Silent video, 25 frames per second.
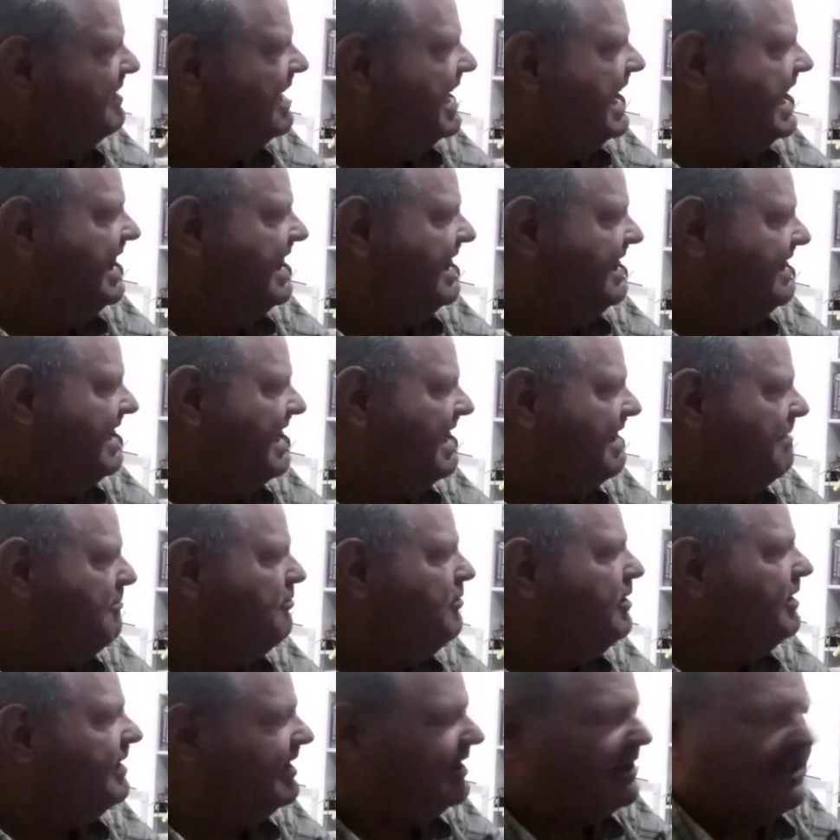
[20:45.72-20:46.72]
I'm
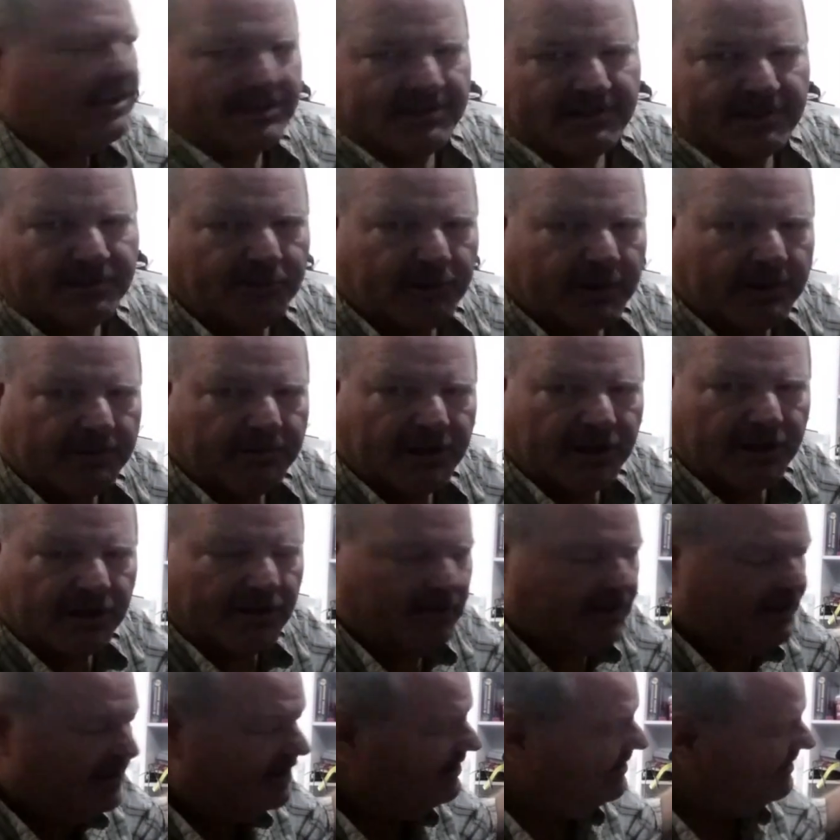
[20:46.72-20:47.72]
really not sure what I'm going to
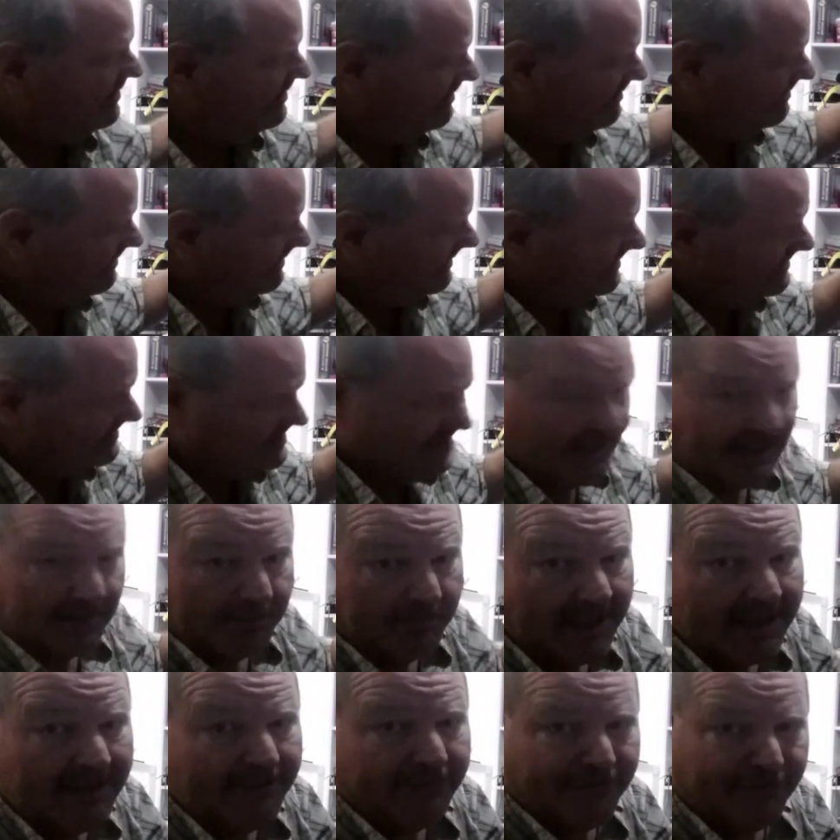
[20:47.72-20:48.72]
do there. And like I said, I
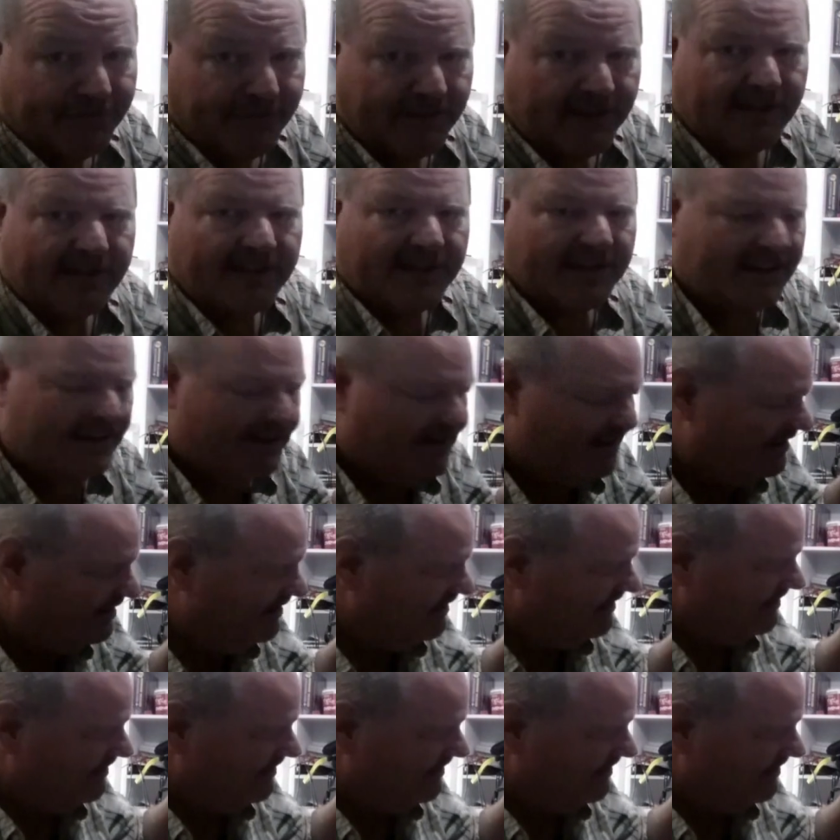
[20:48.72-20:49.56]
may find